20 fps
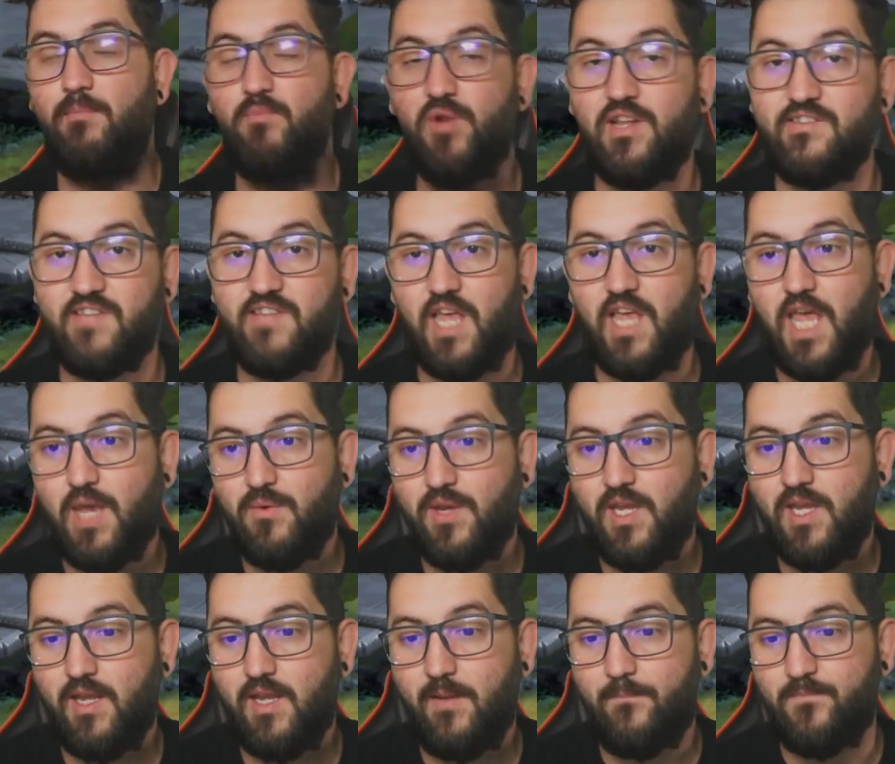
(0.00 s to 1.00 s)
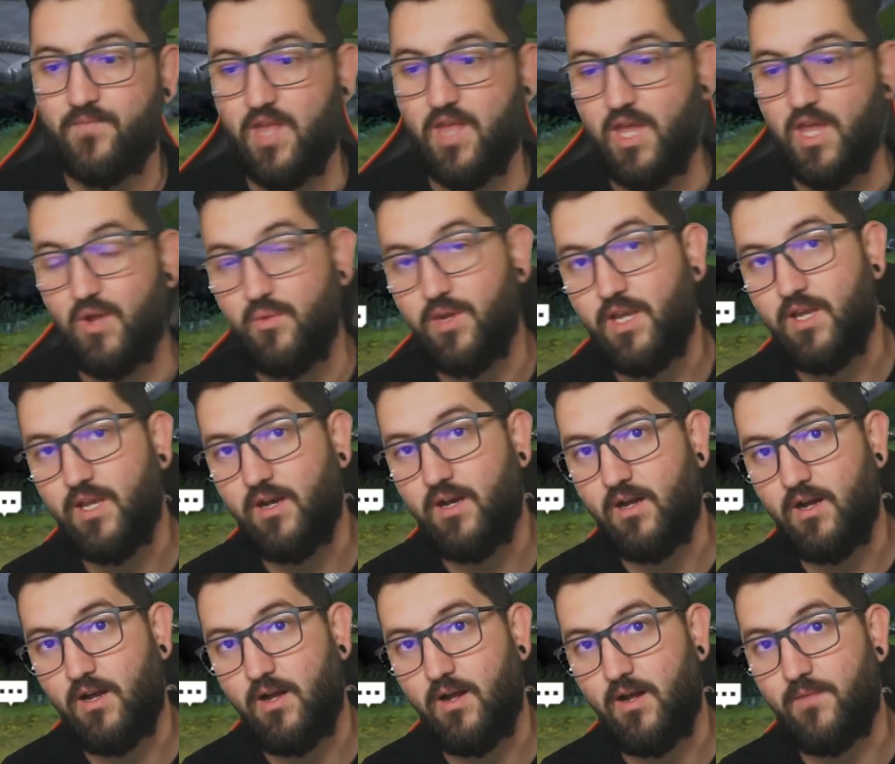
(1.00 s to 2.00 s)
brings AoE
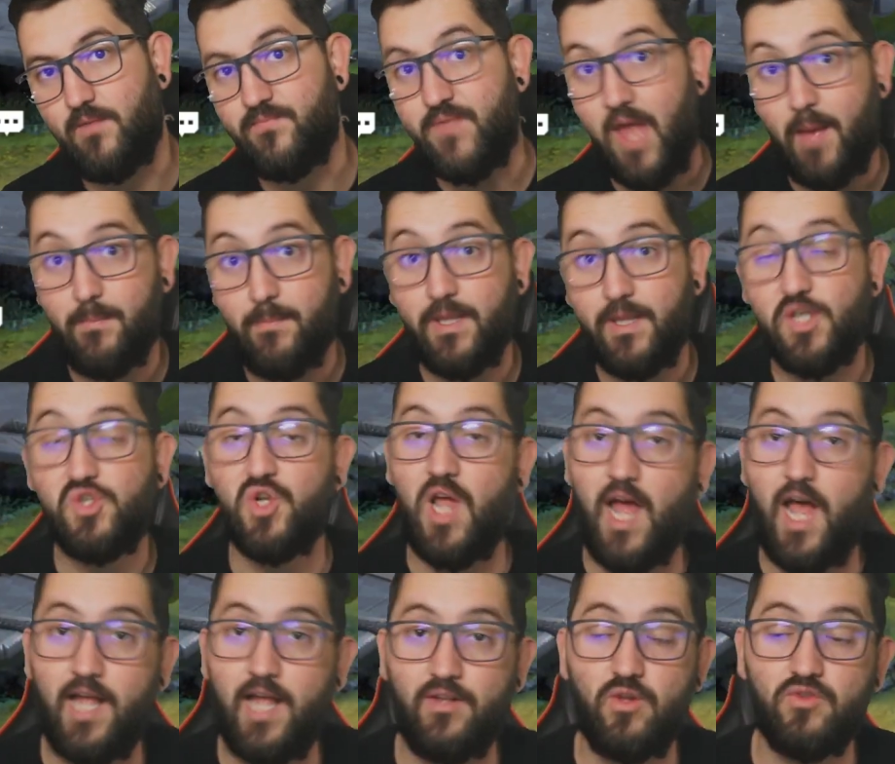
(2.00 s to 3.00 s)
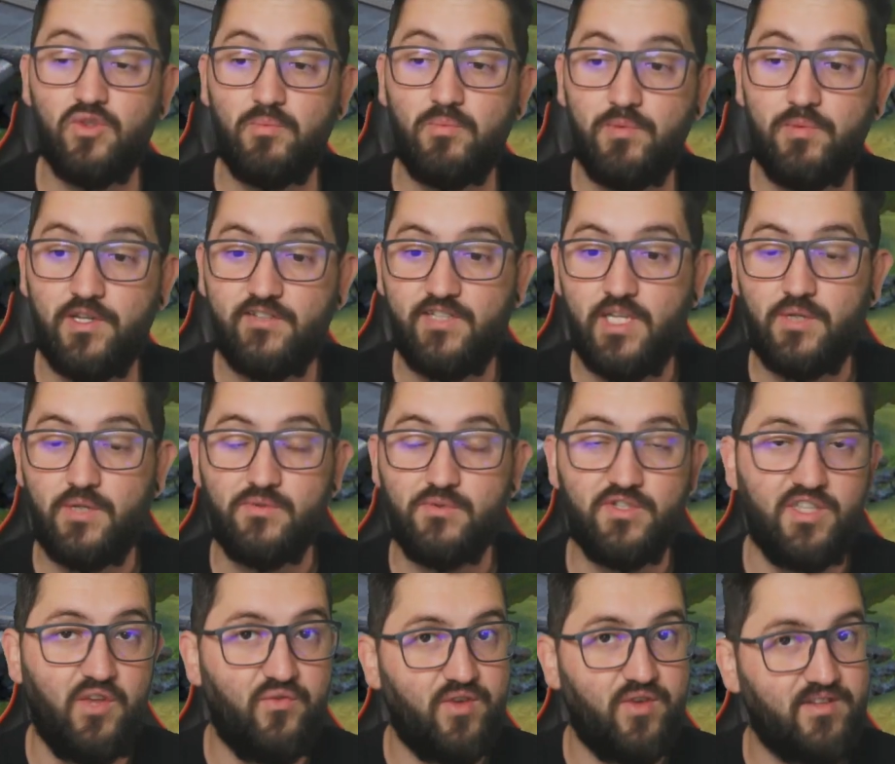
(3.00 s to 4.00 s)
damage and also brings
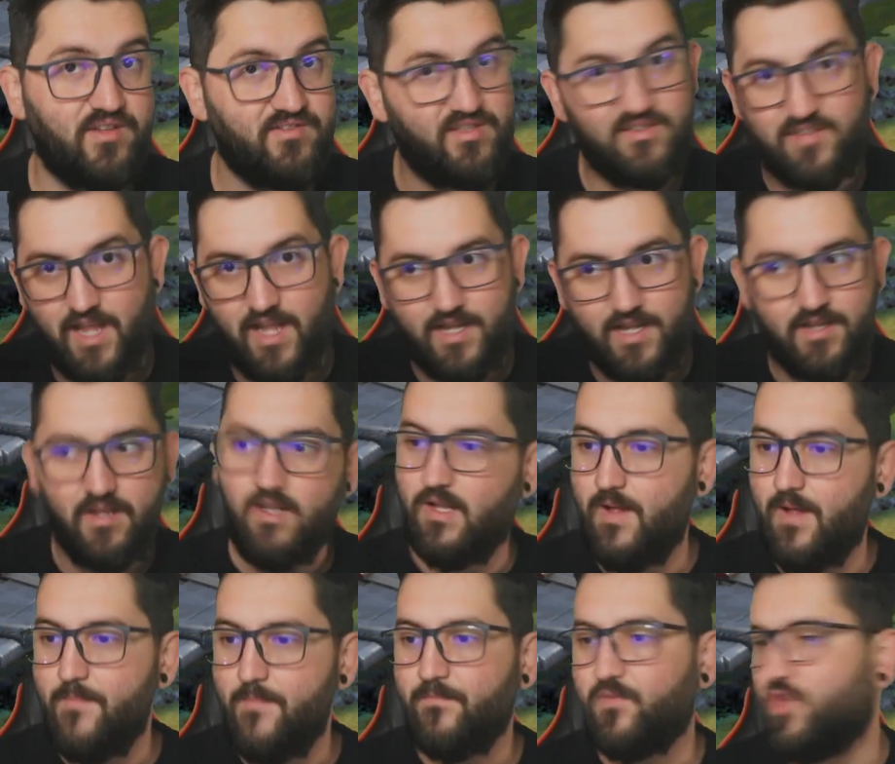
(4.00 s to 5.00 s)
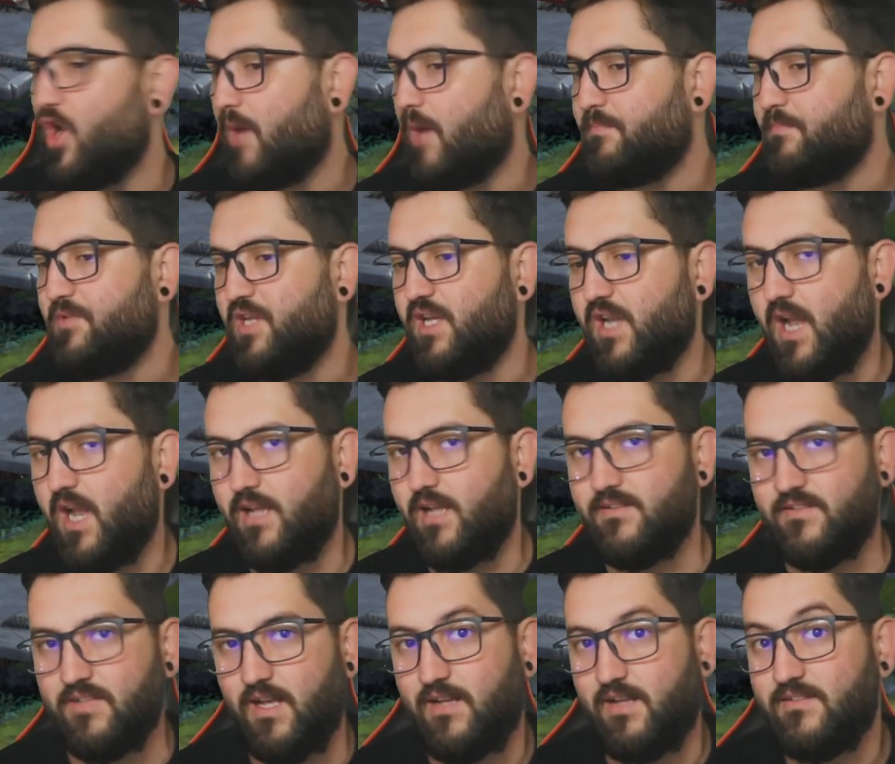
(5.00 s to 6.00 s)
decreased defense. He's like top tier
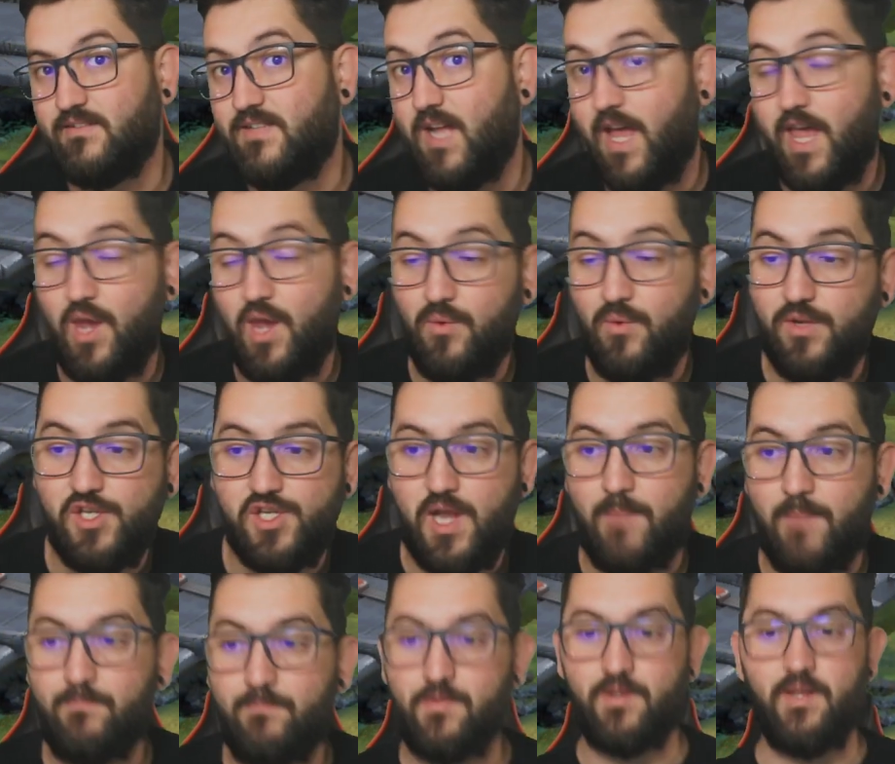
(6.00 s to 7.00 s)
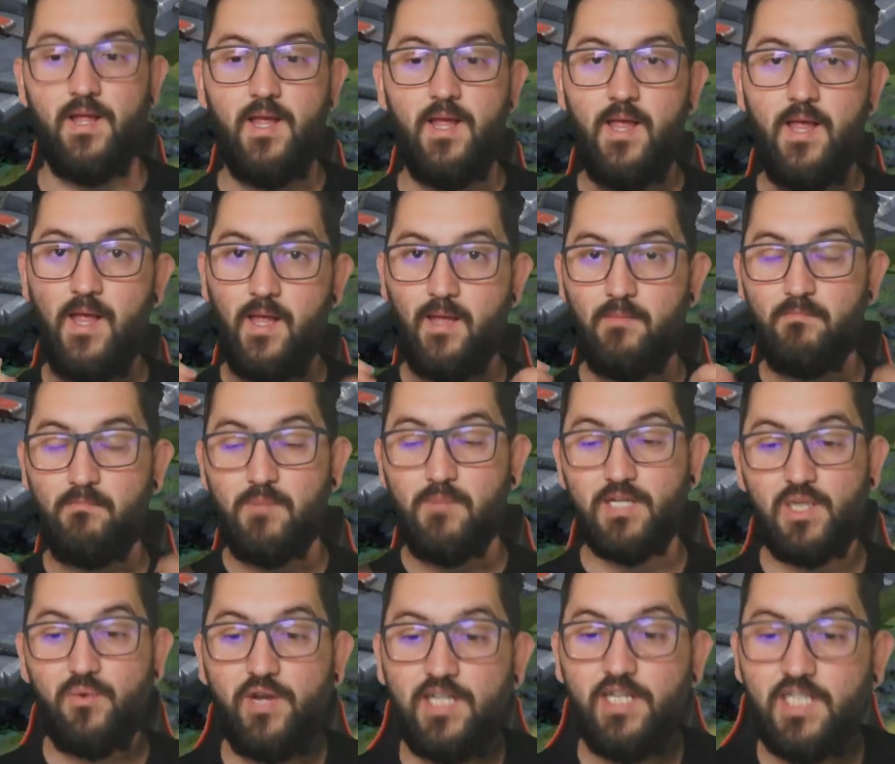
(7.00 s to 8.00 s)
as the AoE champion.
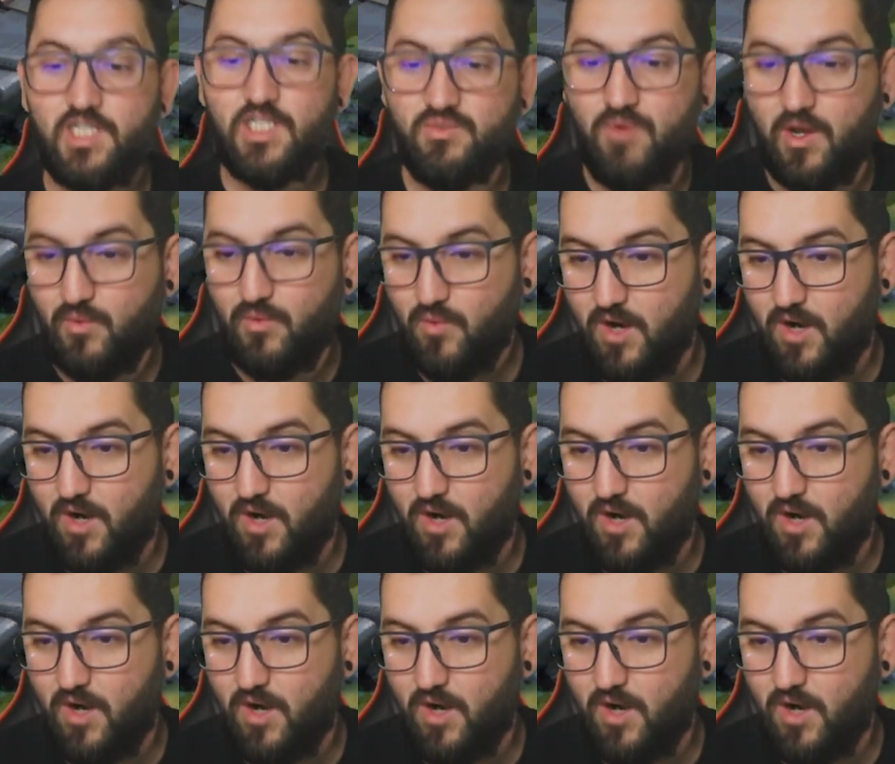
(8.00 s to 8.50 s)
But the way this one